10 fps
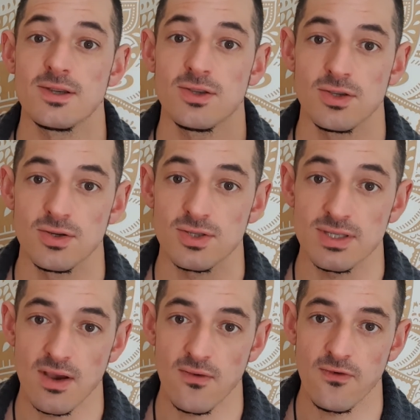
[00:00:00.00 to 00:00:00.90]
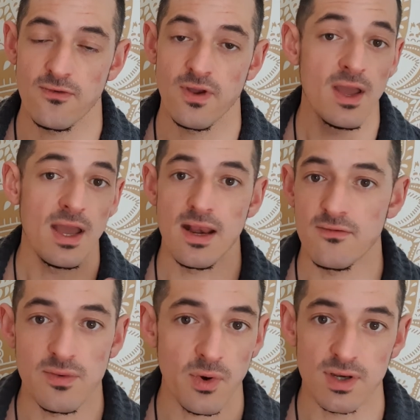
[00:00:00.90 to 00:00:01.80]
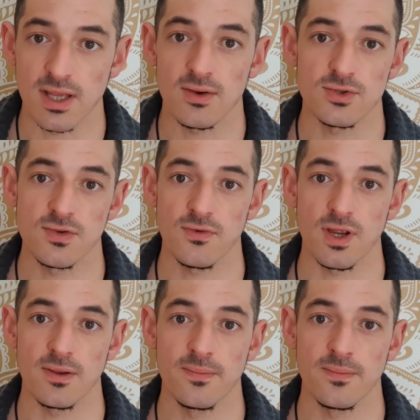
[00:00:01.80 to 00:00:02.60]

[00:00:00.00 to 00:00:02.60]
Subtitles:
yourself and everybody else free.